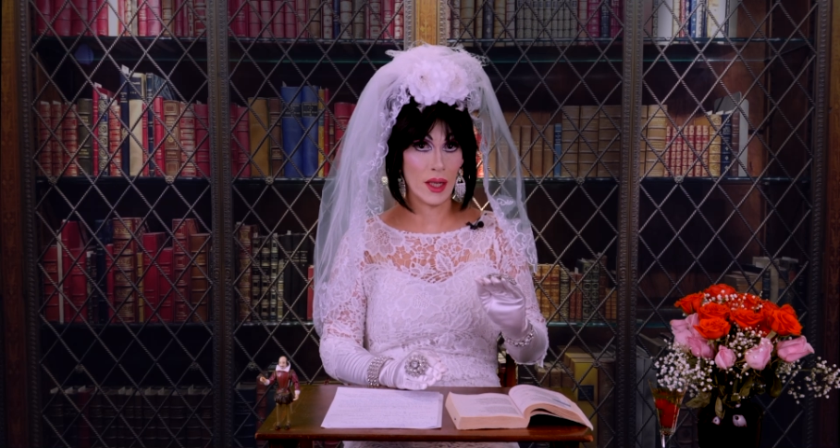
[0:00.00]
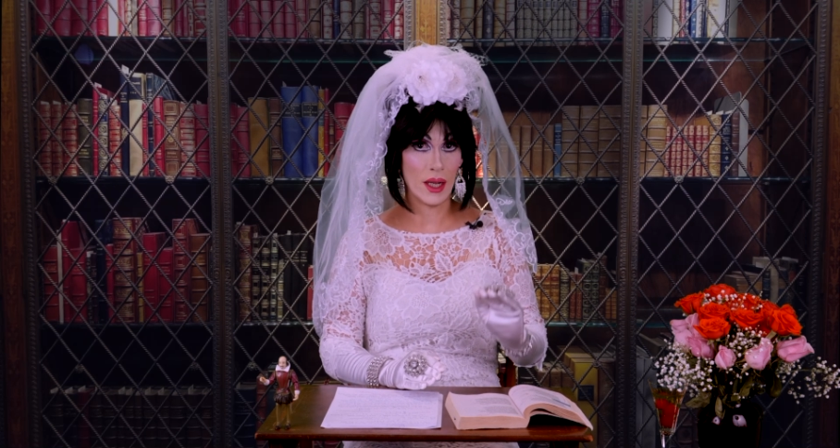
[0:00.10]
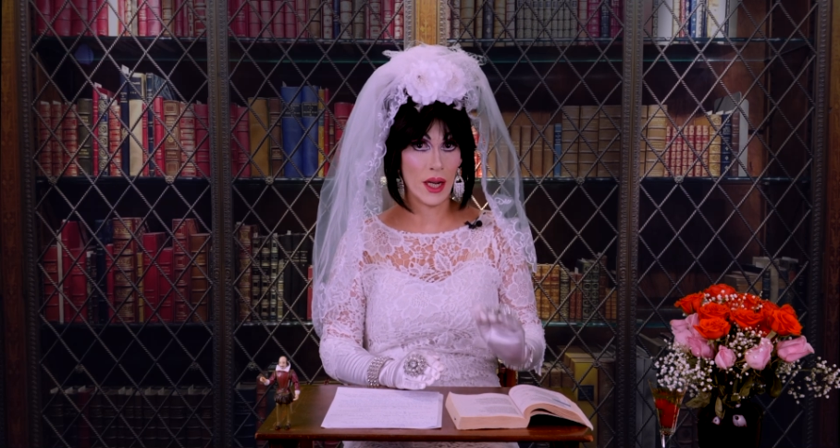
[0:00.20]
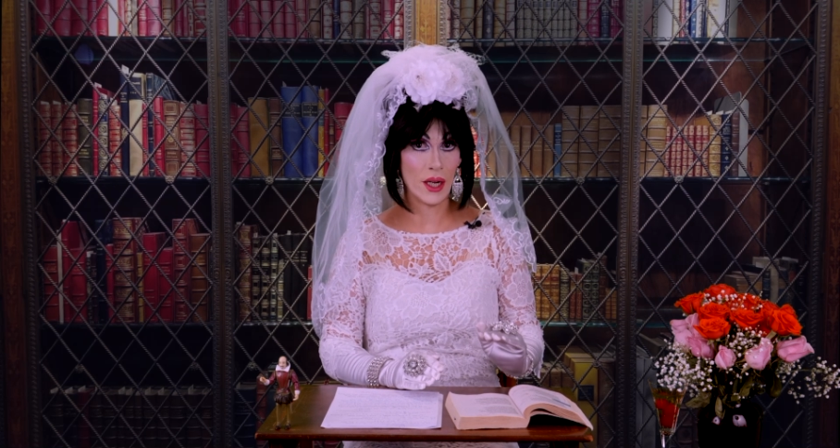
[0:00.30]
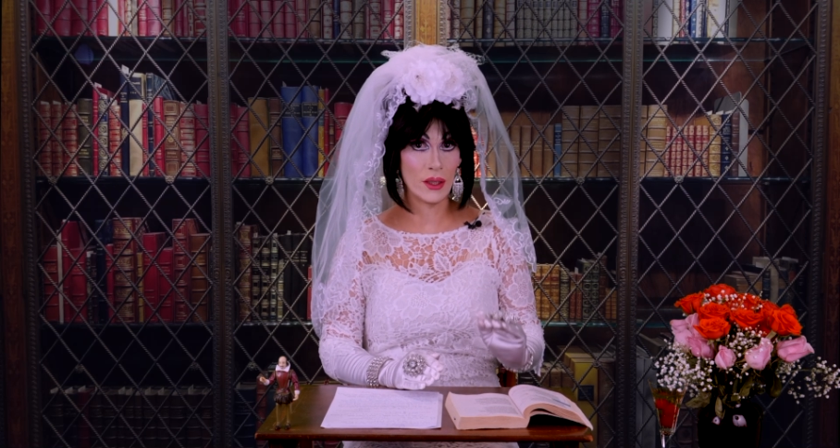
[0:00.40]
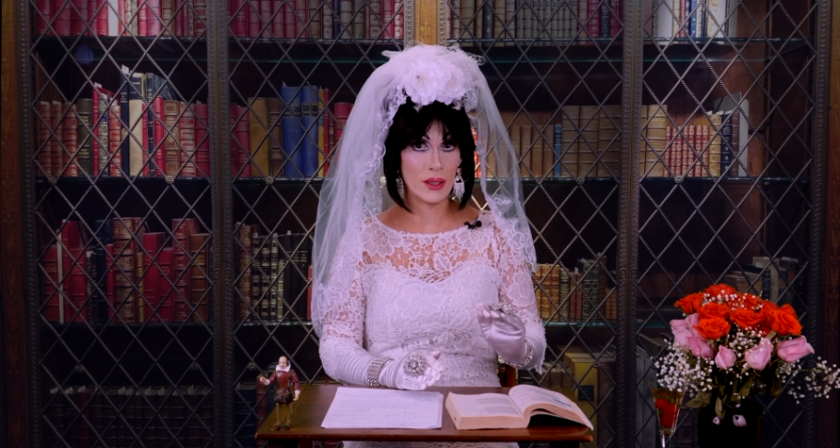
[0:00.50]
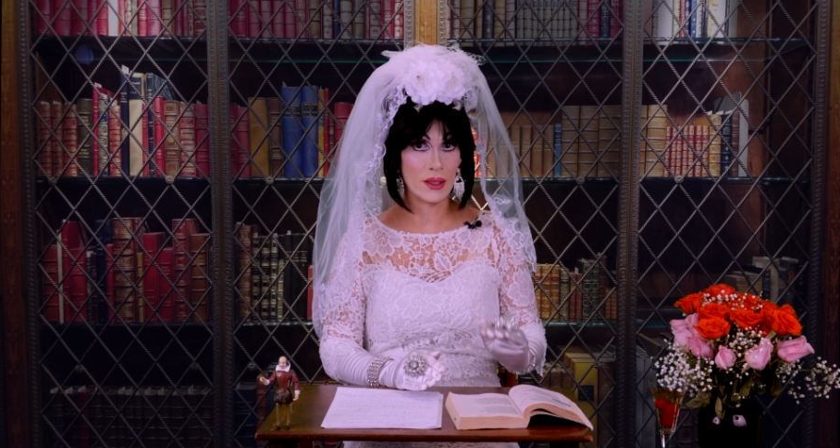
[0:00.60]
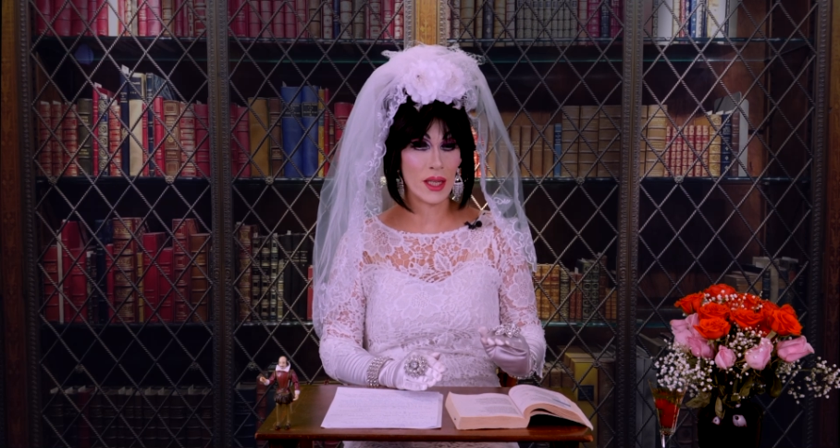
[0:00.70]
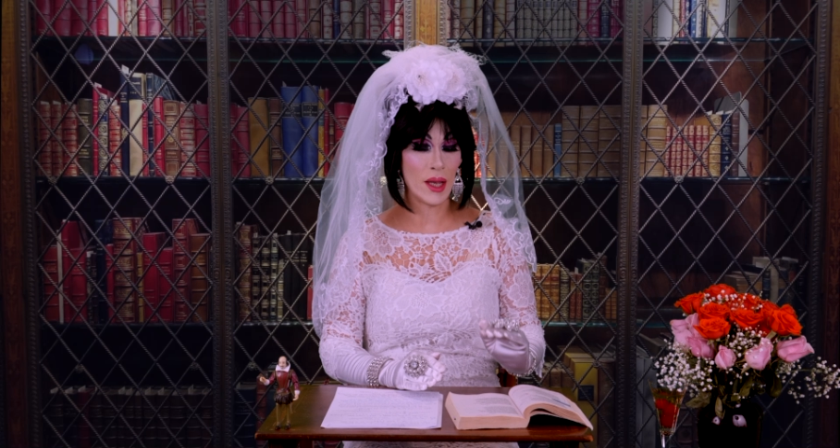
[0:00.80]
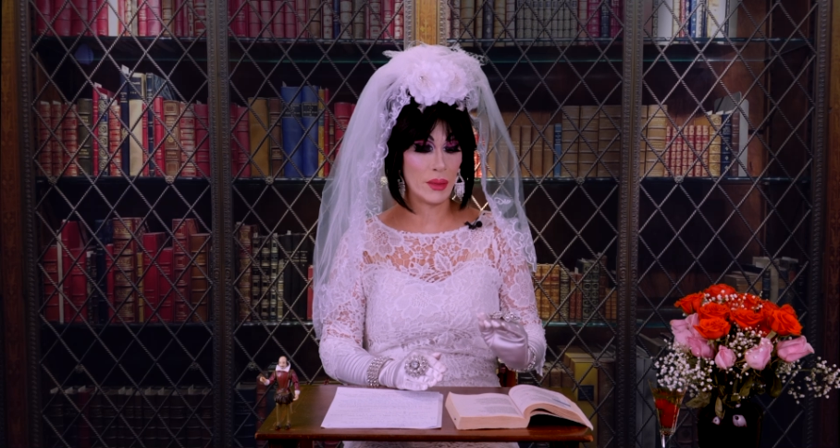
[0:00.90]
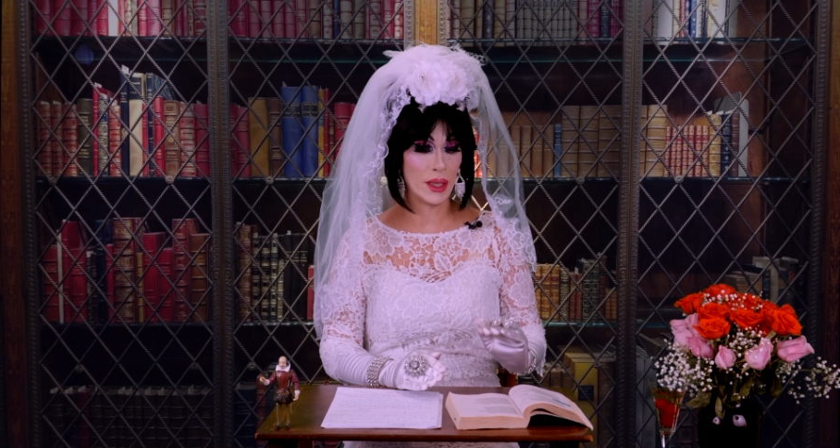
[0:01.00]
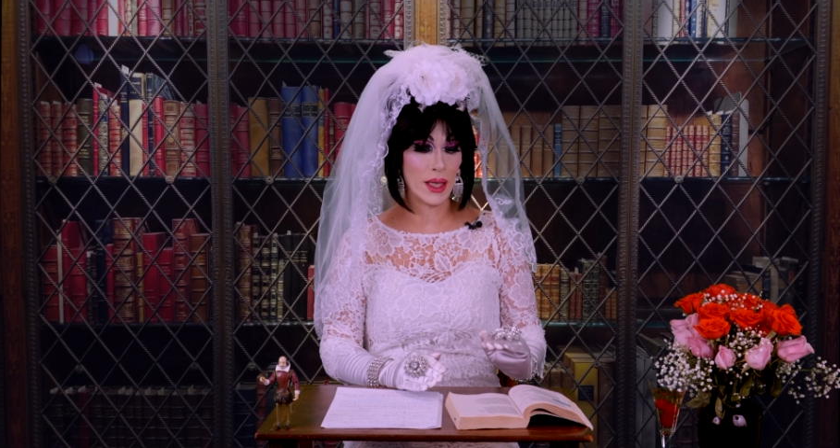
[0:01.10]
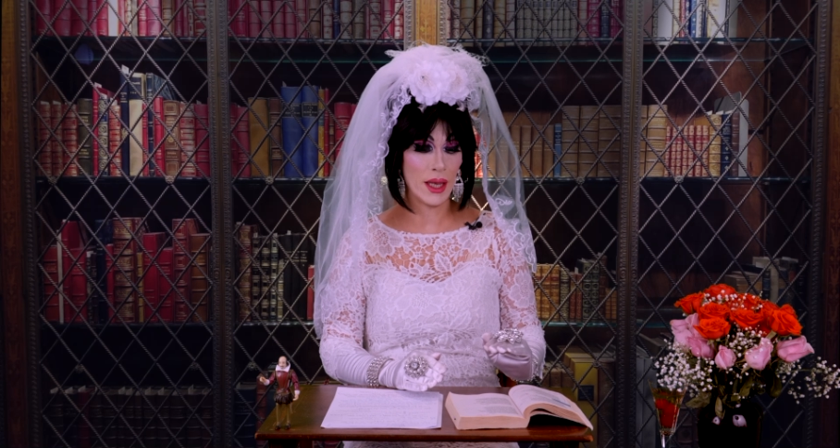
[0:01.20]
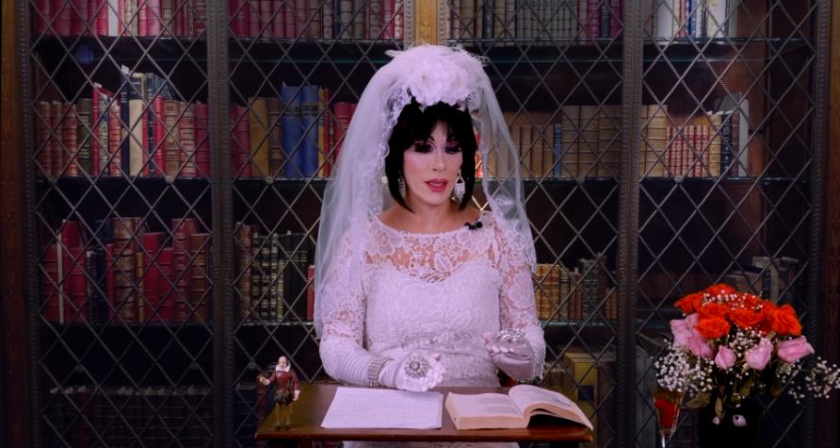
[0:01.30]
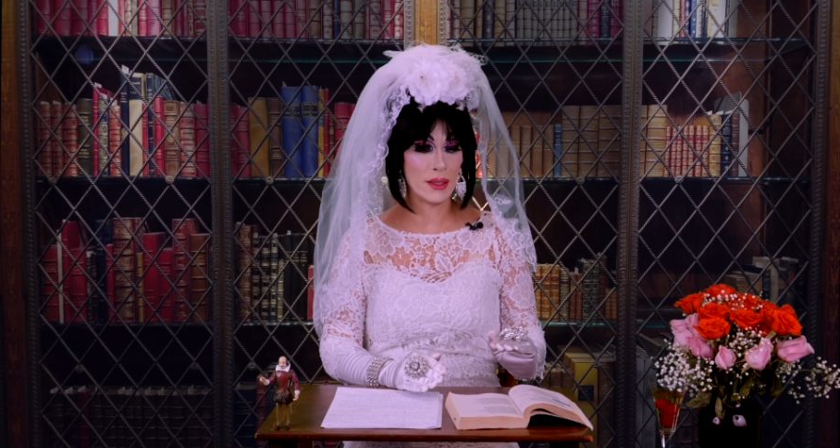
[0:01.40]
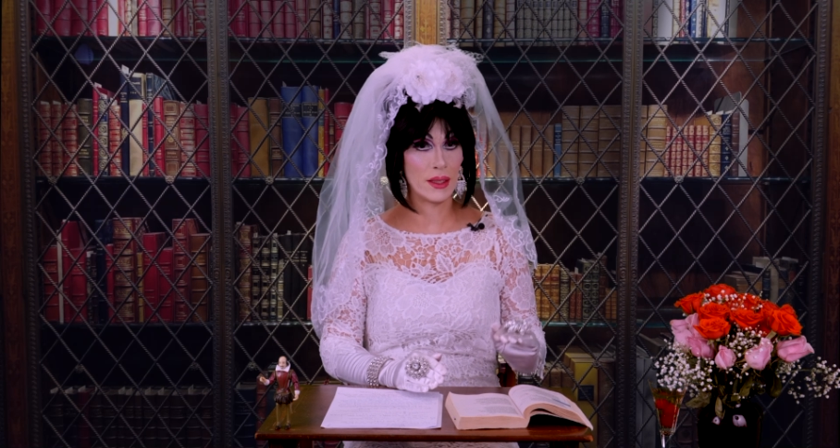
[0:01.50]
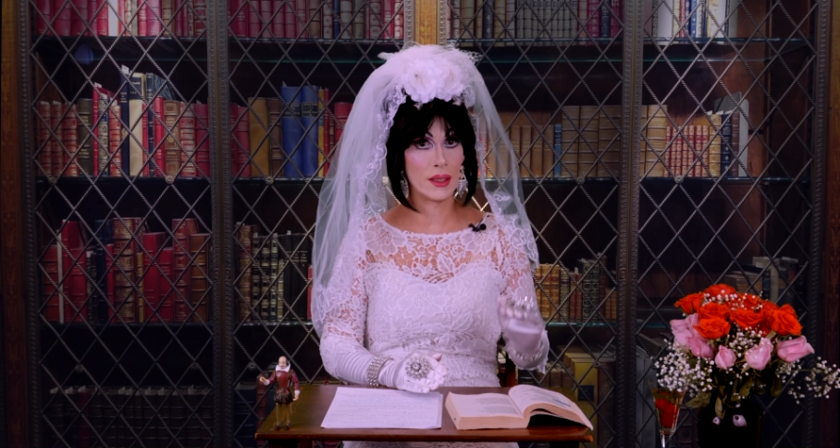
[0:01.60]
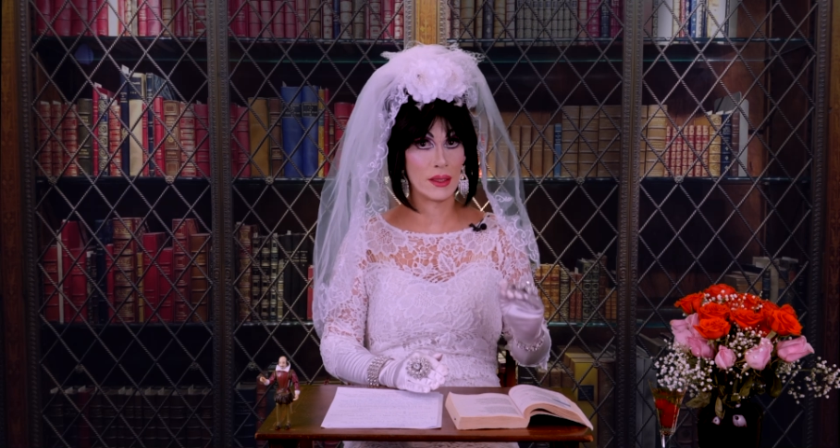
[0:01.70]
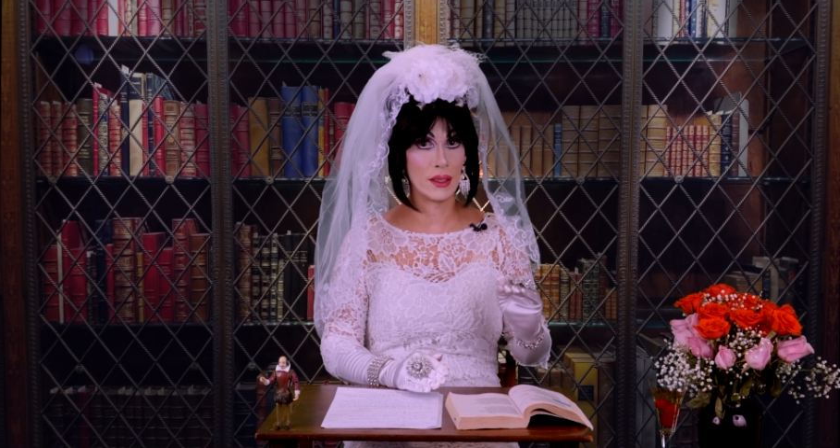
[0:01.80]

hard-stopping consonants